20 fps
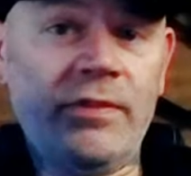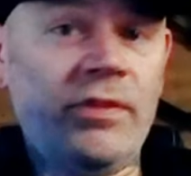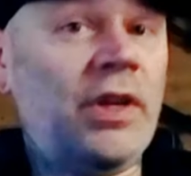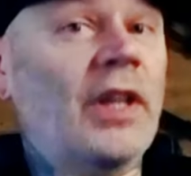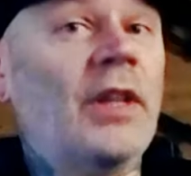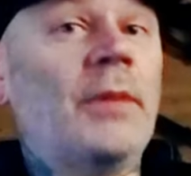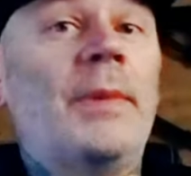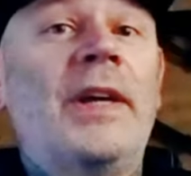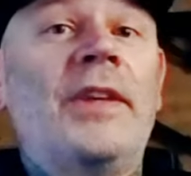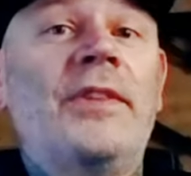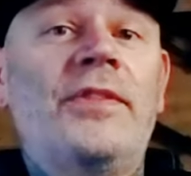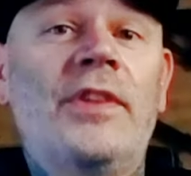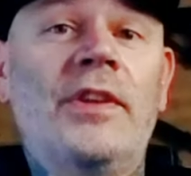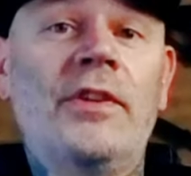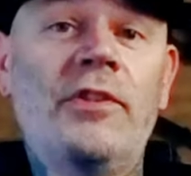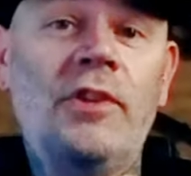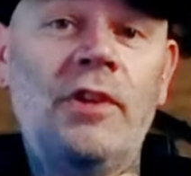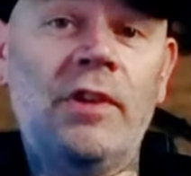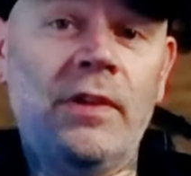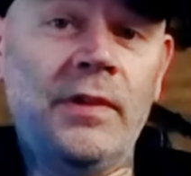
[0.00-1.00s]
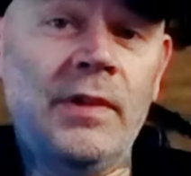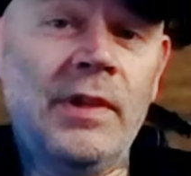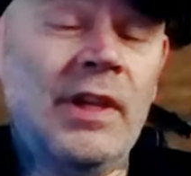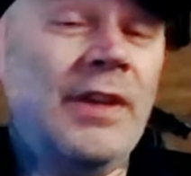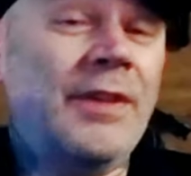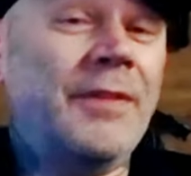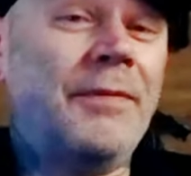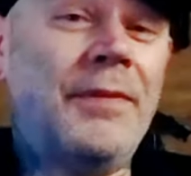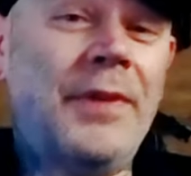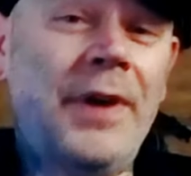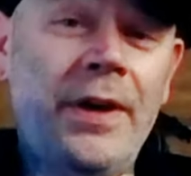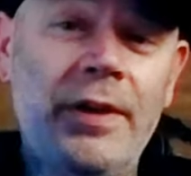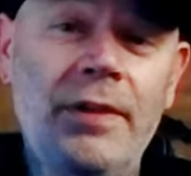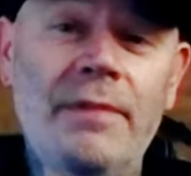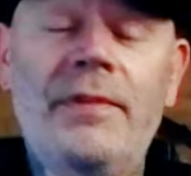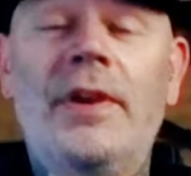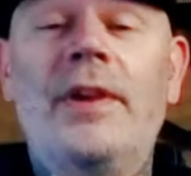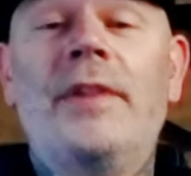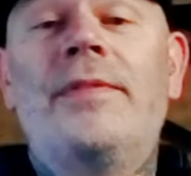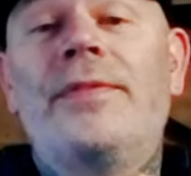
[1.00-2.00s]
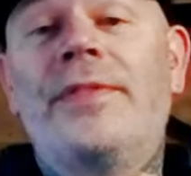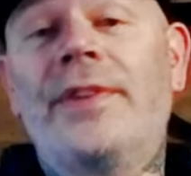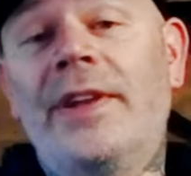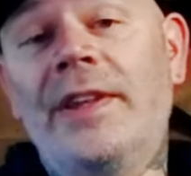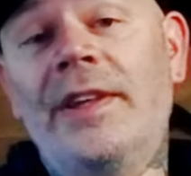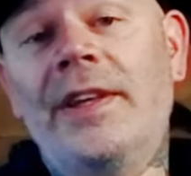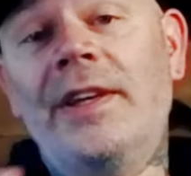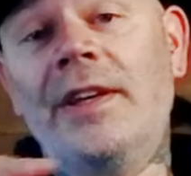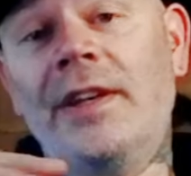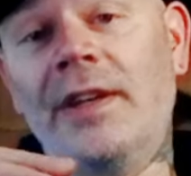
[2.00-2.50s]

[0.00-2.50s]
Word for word: Tell them I sent you. Very, very friendly,